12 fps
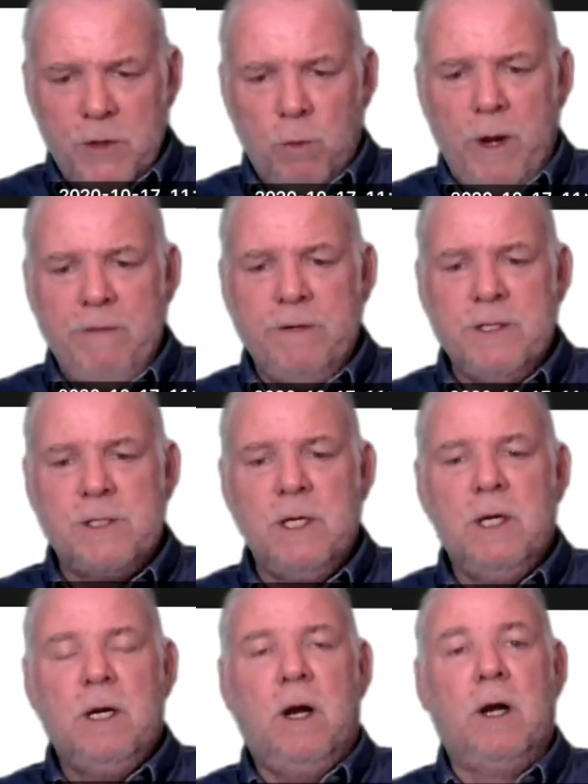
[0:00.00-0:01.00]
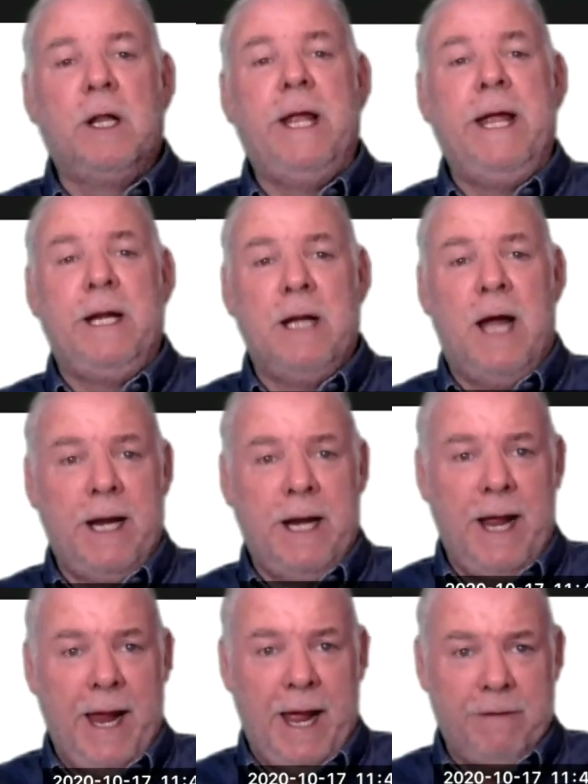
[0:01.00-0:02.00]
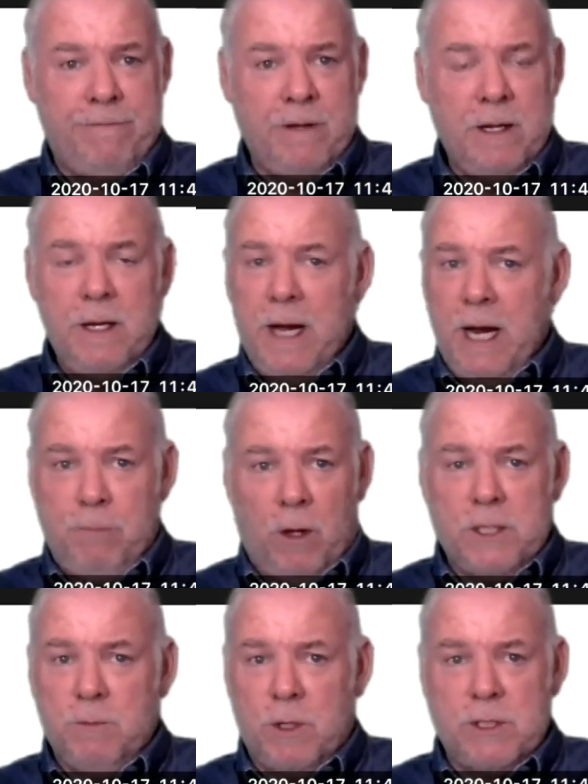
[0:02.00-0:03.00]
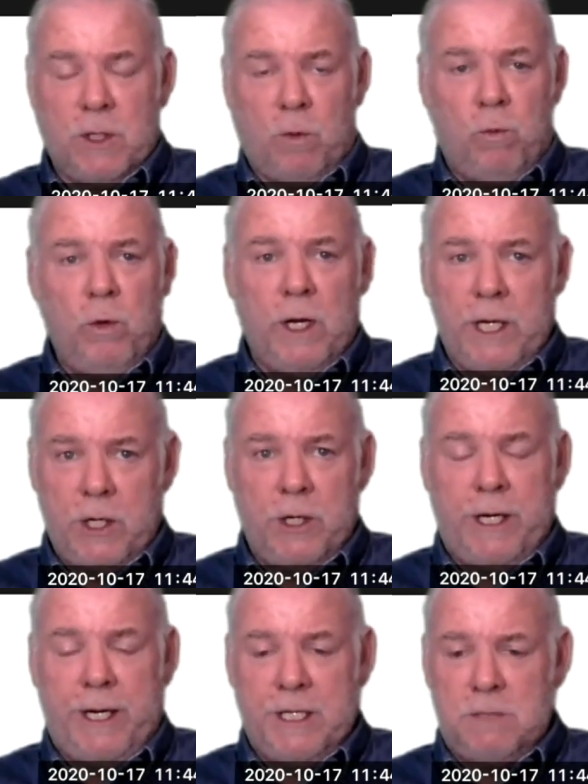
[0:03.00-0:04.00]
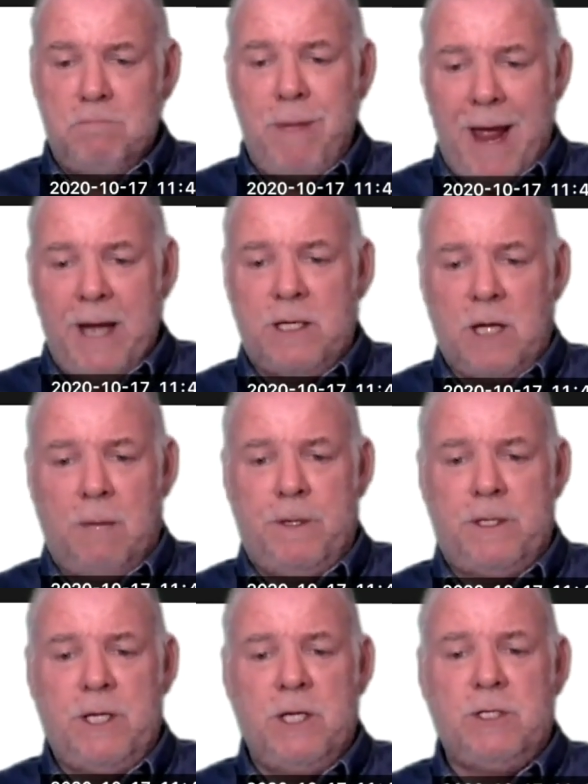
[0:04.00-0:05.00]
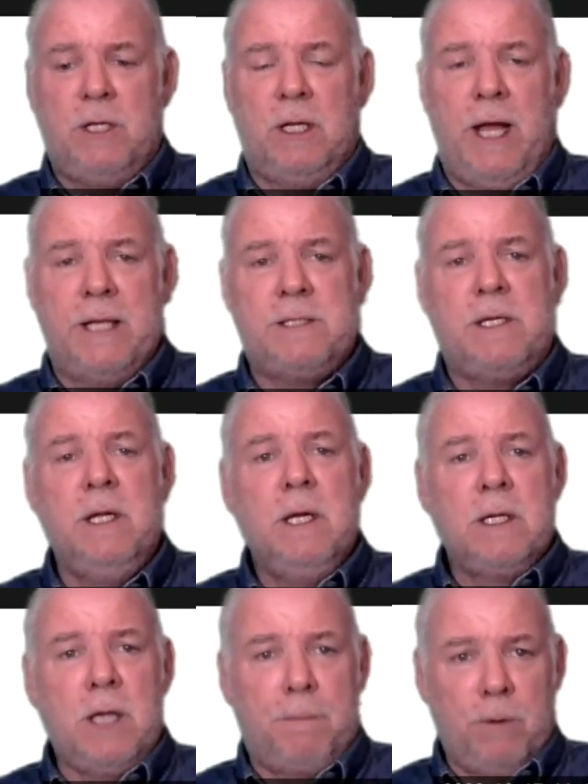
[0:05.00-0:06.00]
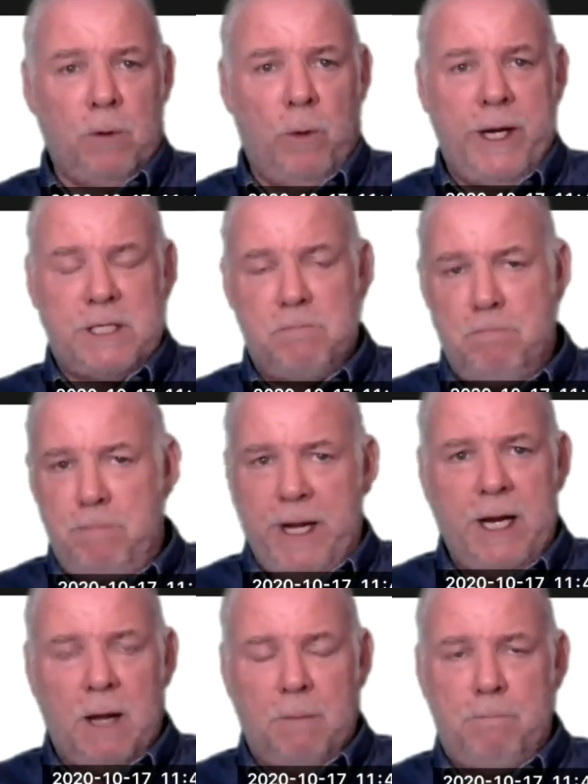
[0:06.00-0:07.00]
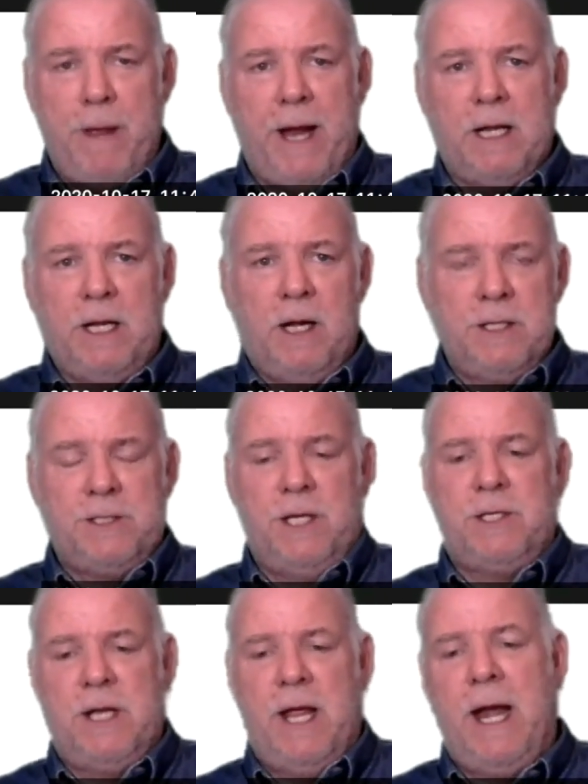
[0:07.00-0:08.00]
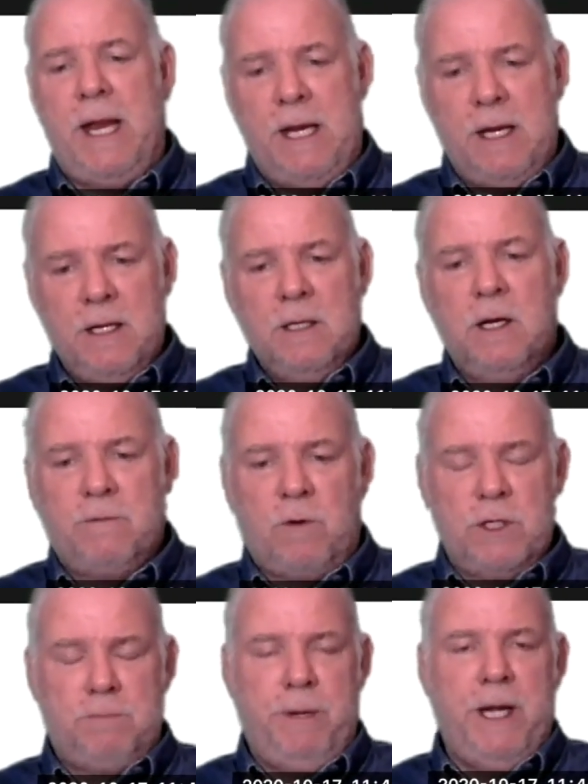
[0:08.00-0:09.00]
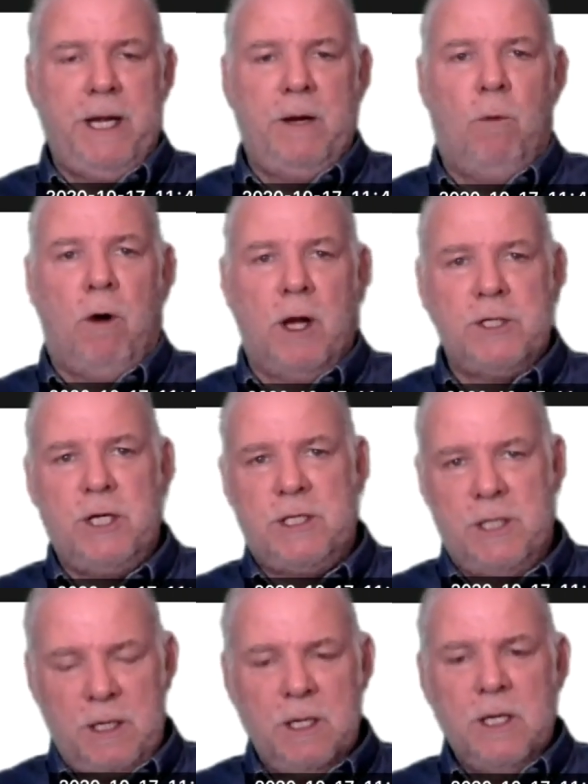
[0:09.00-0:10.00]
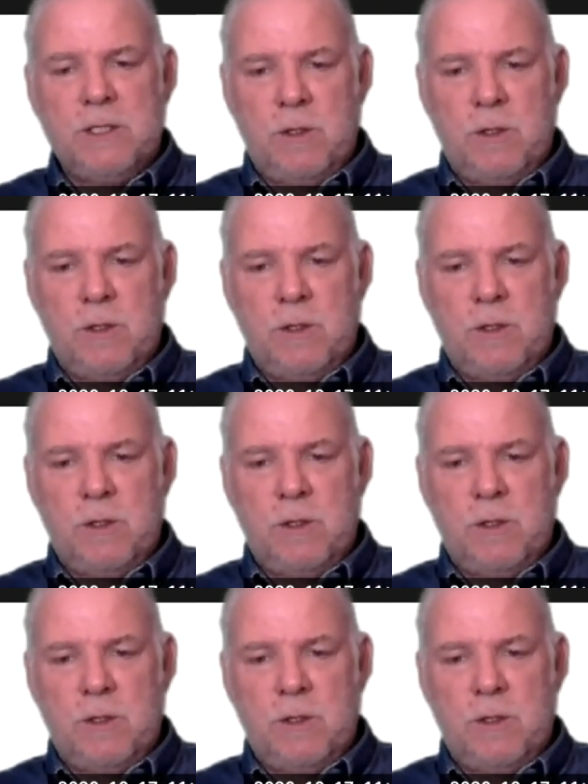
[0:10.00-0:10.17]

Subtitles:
The Ravens are laying 9.5, and Baltimore's looked really good against bad competition the last couple of weeks, beating up badly on Cincinnati, of course, beating Washington.